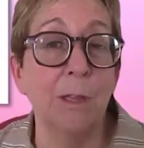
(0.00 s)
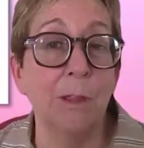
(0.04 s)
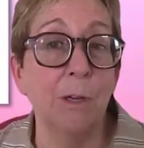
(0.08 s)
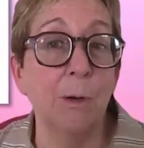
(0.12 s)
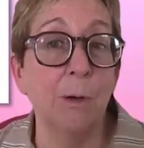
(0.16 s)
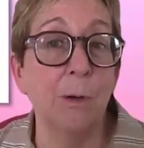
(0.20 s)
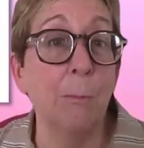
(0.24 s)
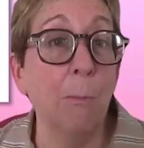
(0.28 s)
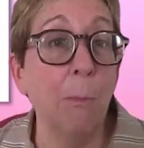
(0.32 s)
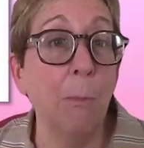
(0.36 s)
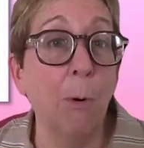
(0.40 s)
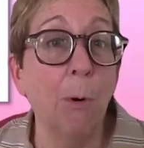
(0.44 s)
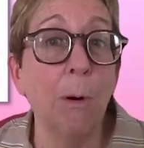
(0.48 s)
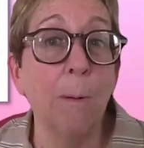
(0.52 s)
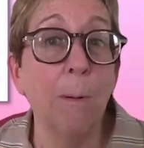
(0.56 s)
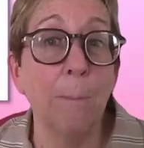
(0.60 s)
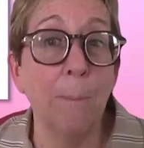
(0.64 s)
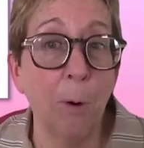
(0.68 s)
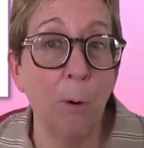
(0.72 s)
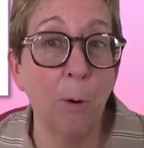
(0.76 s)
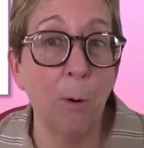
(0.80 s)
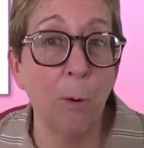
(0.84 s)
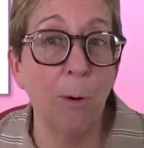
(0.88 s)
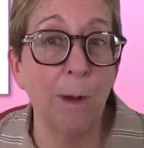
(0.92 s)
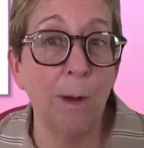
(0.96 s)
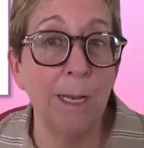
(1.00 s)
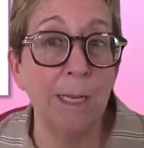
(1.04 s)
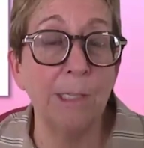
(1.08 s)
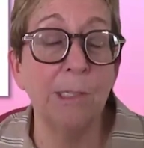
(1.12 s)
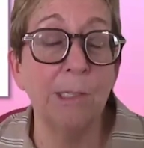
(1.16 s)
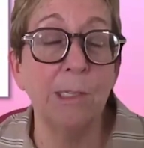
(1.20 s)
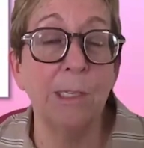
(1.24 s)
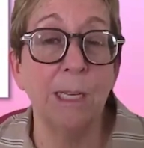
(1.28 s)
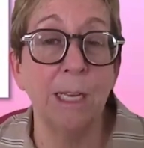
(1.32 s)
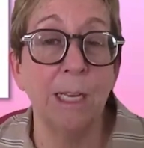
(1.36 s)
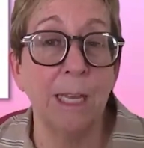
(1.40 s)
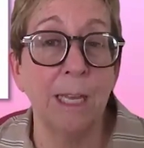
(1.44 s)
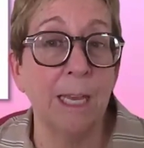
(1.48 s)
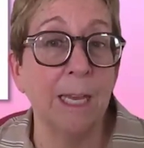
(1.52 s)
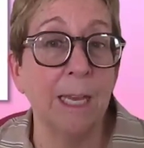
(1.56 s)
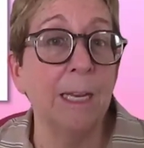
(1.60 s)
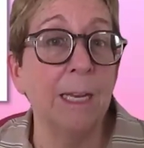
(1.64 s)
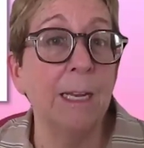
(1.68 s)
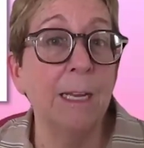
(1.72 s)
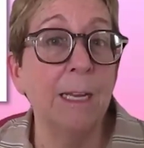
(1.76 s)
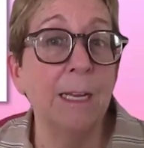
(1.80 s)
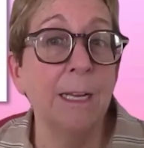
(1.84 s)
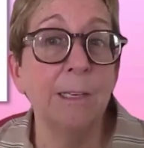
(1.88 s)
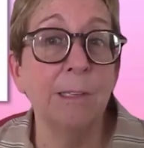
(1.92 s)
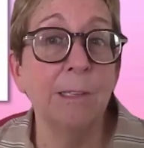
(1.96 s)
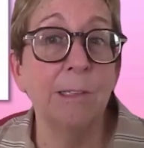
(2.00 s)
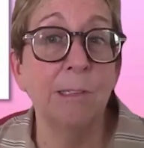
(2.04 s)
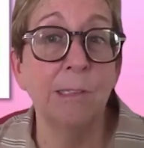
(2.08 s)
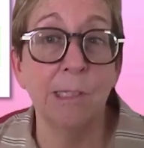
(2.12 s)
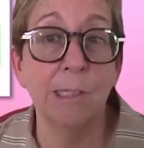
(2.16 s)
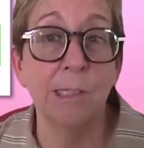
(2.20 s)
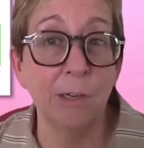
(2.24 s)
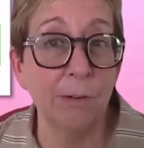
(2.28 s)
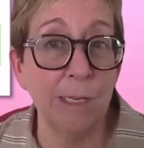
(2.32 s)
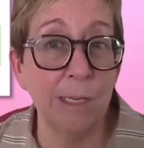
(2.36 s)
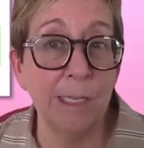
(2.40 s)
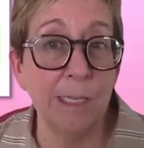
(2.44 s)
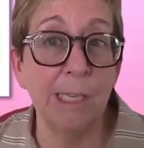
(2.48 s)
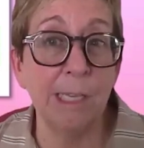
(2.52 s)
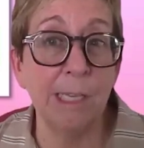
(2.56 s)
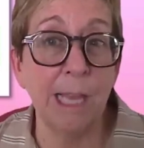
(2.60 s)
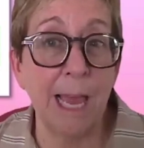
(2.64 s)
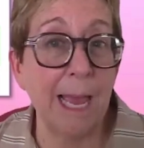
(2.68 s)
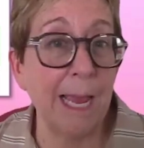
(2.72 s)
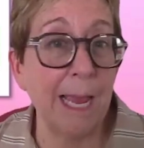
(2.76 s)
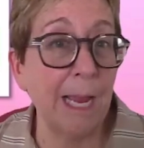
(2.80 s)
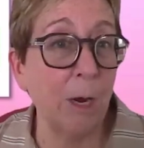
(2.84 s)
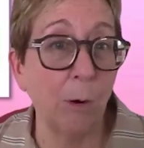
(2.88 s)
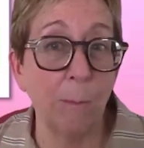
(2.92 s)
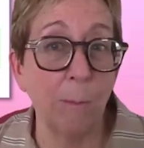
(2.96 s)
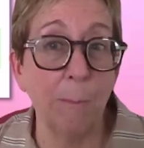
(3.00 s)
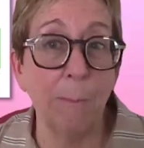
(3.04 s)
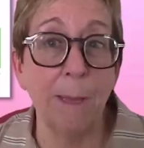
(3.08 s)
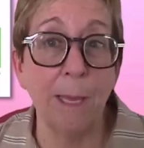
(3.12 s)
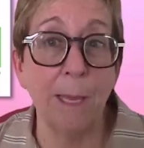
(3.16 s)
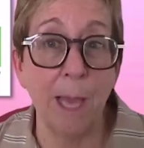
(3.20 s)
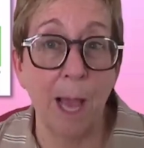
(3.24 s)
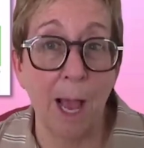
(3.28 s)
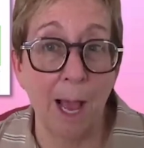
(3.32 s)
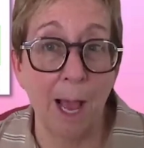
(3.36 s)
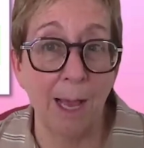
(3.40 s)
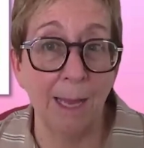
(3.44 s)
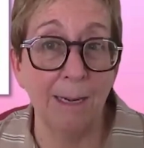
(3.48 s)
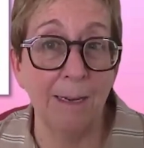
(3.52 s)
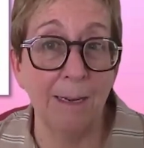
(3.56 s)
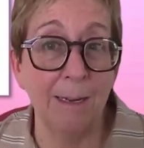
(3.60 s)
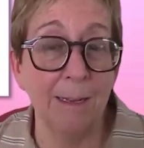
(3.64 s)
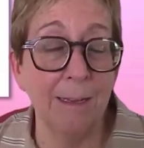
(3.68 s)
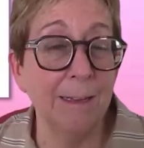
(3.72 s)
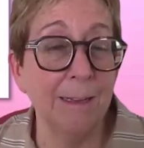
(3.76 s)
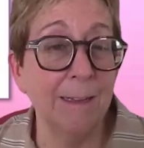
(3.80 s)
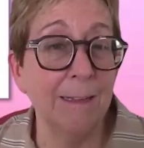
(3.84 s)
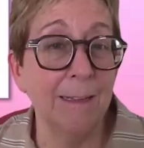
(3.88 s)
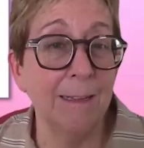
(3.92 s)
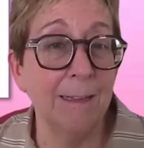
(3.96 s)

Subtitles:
that they're more poised to get Series A or beyond.